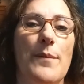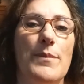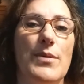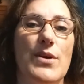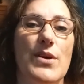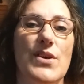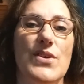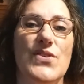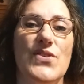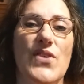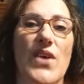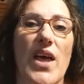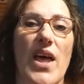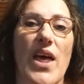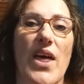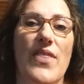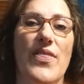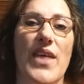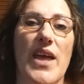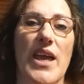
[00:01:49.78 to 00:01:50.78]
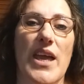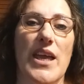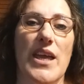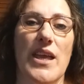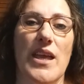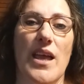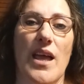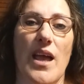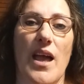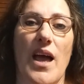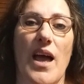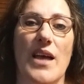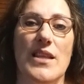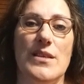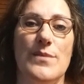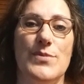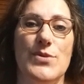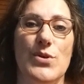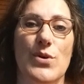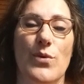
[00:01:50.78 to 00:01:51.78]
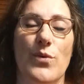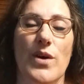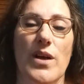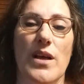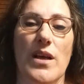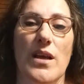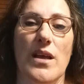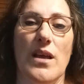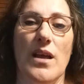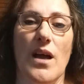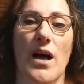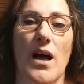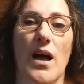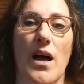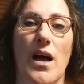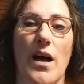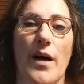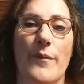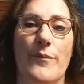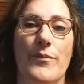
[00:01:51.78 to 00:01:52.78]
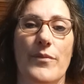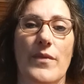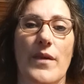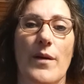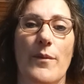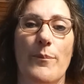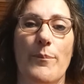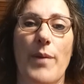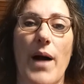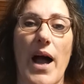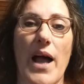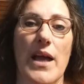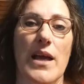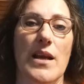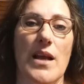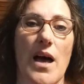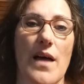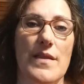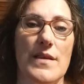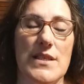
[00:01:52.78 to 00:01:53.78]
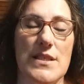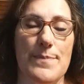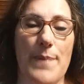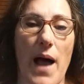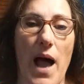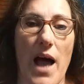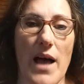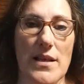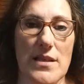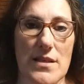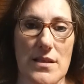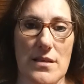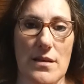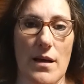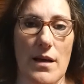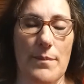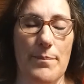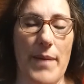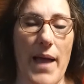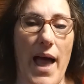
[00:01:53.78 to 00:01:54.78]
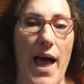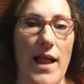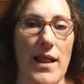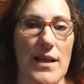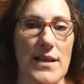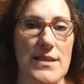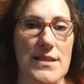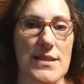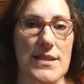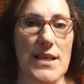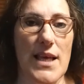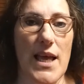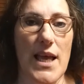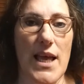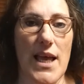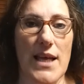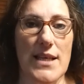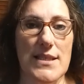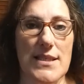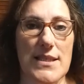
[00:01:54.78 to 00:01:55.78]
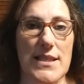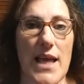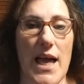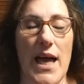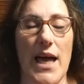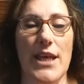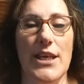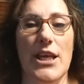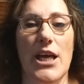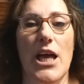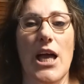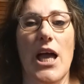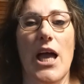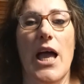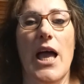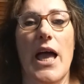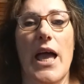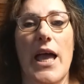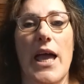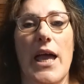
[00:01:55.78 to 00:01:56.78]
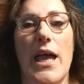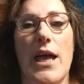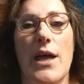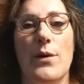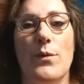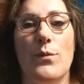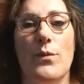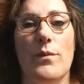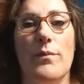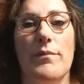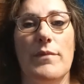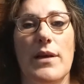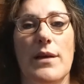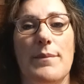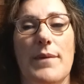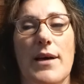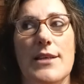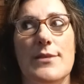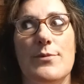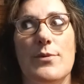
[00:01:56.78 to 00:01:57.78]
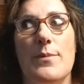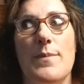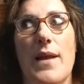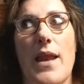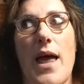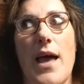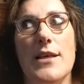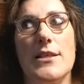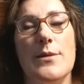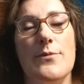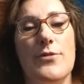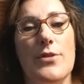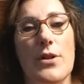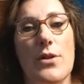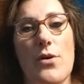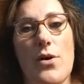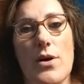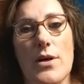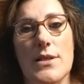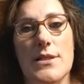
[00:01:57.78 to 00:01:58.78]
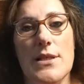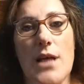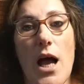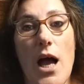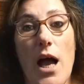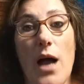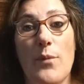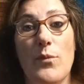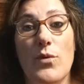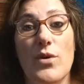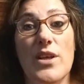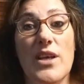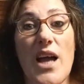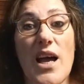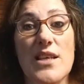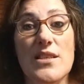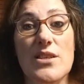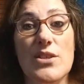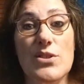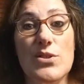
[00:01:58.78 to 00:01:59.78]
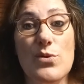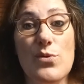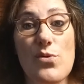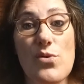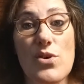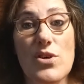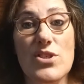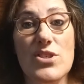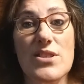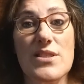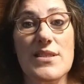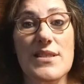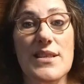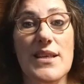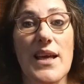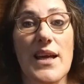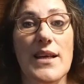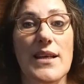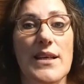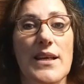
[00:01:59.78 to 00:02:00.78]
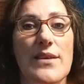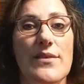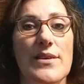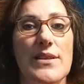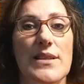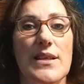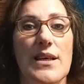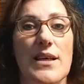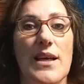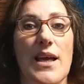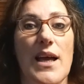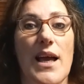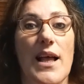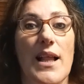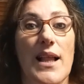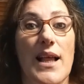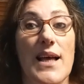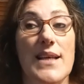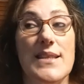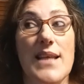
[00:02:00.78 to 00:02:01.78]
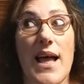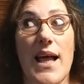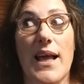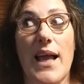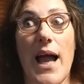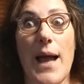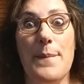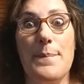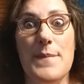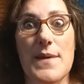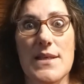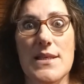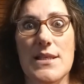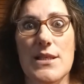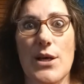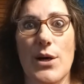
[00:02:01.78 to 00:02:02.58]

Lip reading: because they end up doing buy it on the spot pallets instead, and me and my husband, we've been asking for the longest time, when are you guys gonna do auctions again and everything, because like I miss